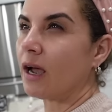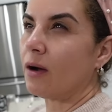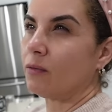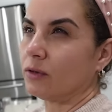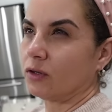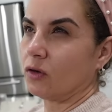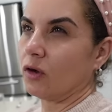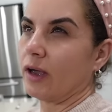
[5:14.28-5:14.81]
I
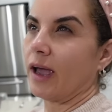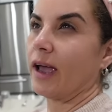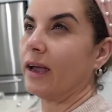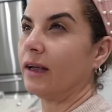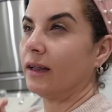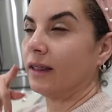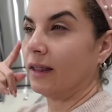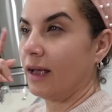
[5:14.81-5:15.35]
was
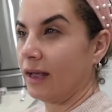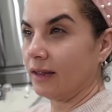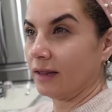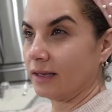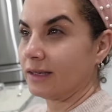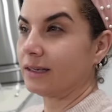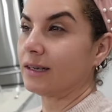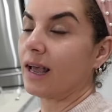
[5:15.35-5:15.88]
okay. Then
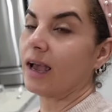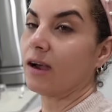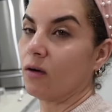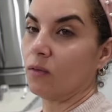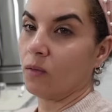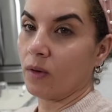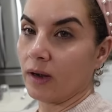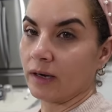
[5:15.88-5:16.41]
the
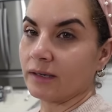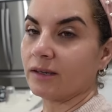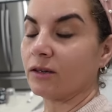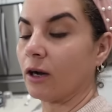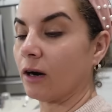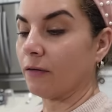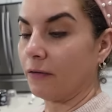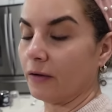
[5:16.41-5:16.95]
second one
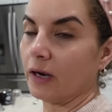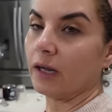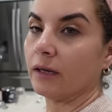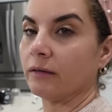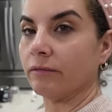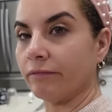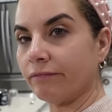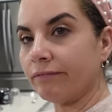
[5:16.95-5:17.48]
start
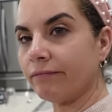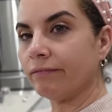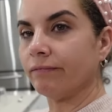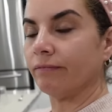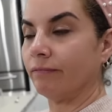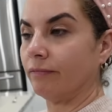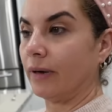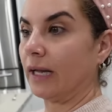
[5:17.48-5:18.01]
feeling,
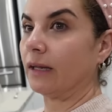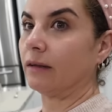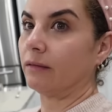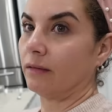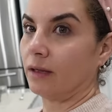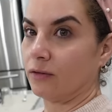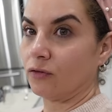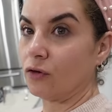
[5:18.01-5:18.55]
but
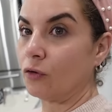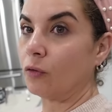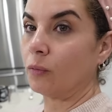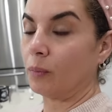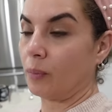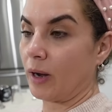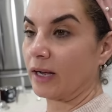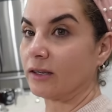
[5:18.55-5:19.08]
the
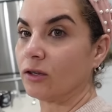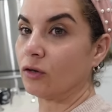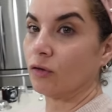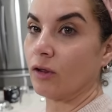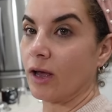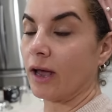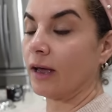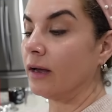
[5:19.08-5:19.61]
past two
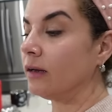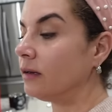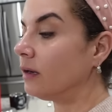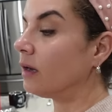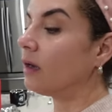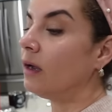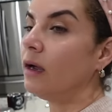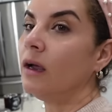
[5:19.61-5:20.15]
days,
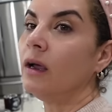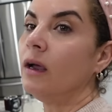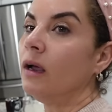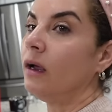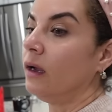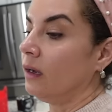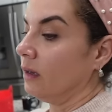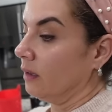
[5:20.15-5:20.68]

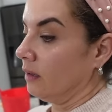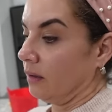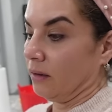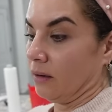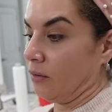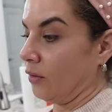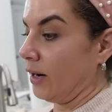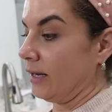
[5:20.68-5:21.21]

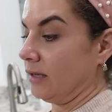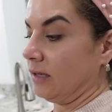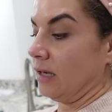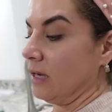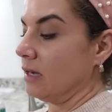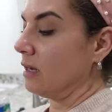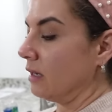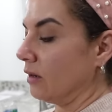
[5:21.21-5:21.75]

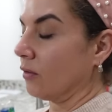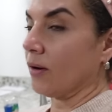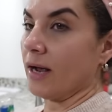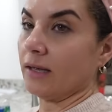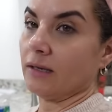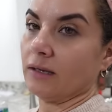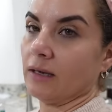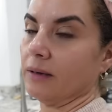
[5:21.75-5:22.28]
crazy.
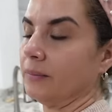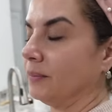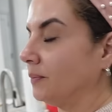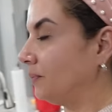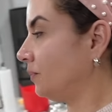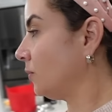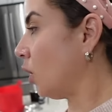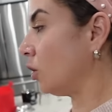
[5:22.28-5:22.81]

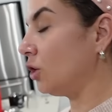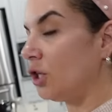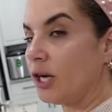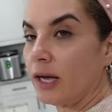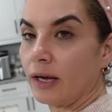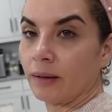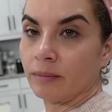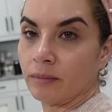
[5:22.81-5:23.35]
No
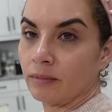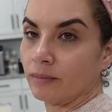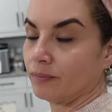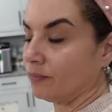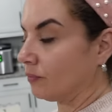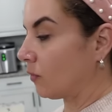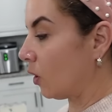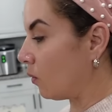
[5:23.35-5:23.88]
gym,
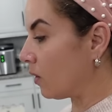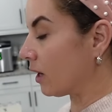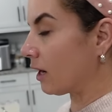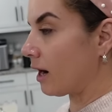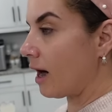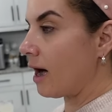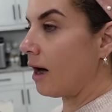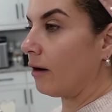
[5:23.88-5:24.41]
no
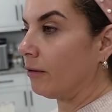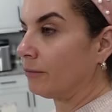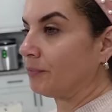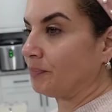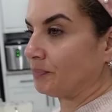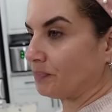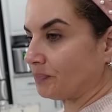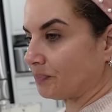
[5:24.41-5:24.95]
workout
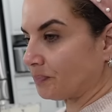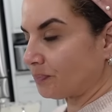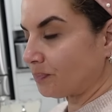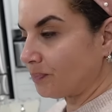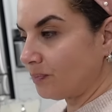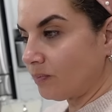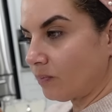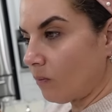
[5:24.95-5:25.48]

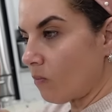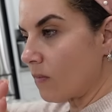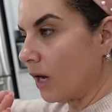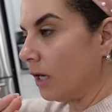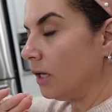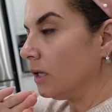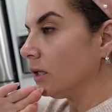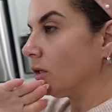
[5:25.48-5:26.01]

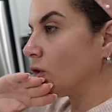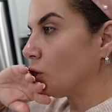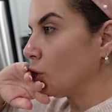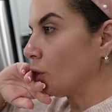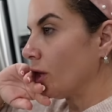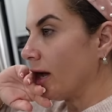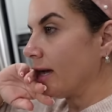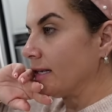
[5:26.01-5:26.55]
in
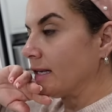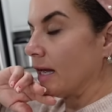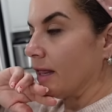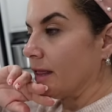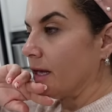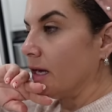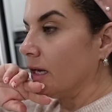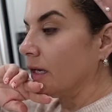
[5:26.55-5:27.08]
2 days, I
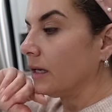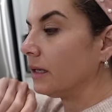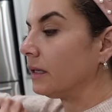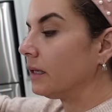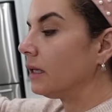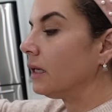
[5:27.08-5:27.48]
think.